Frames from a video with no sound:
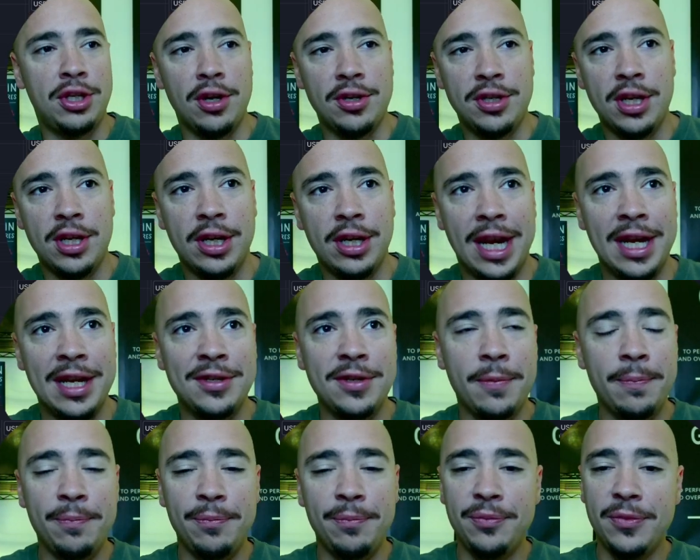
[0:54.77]
here, guys.
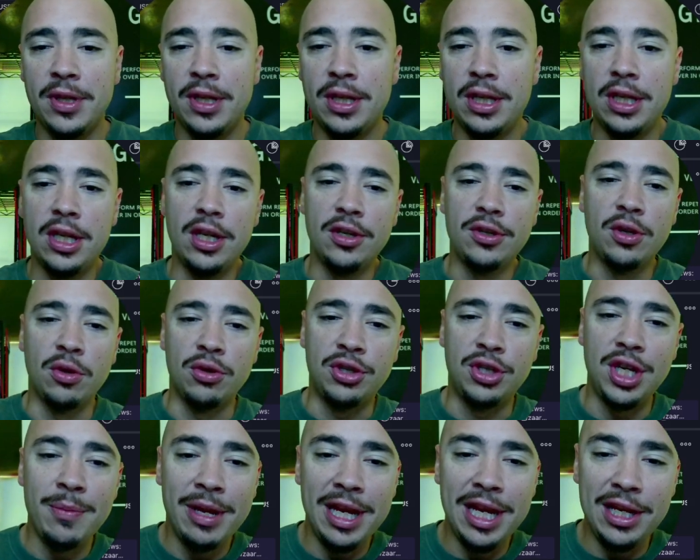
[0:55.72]
So
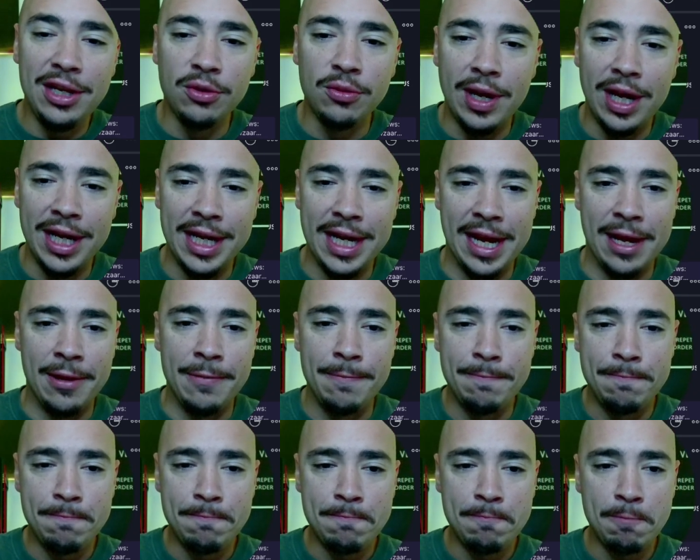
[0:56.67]
Shiba Inu right now,
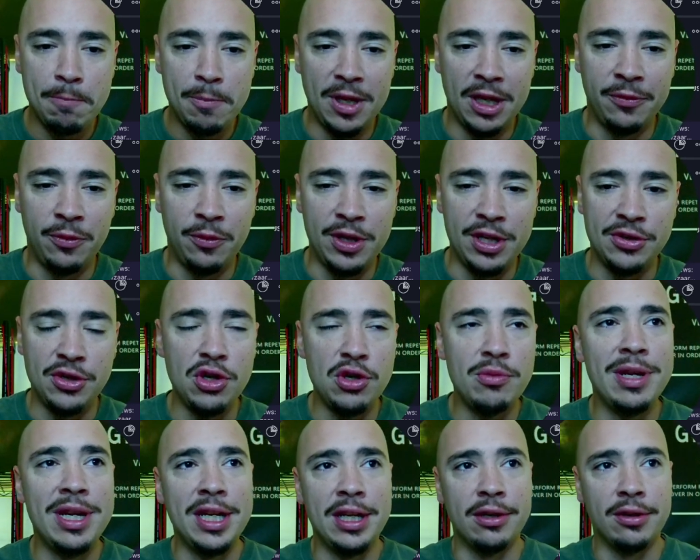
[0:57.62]
if we zoom
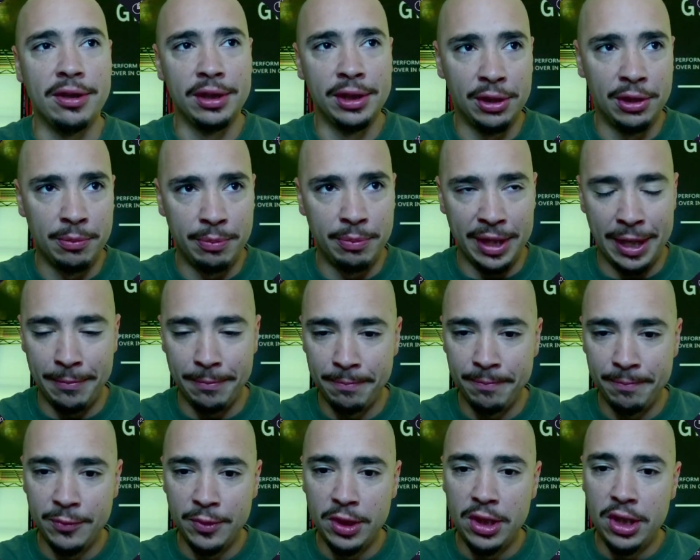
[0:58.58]
in here a little bit,
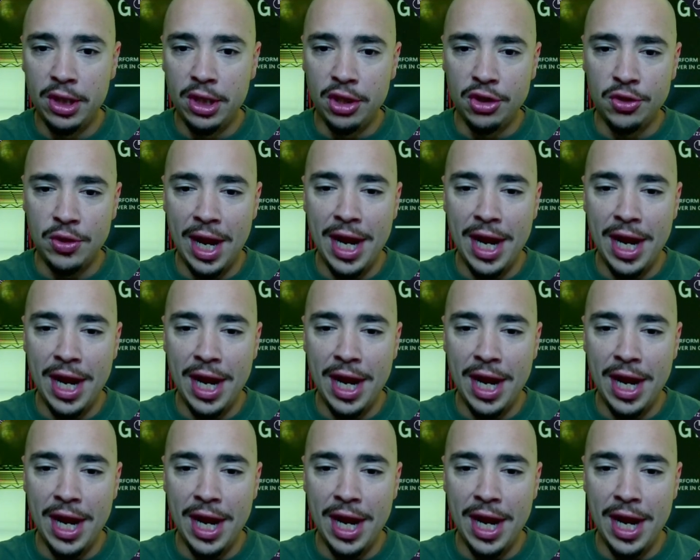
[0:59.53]
trying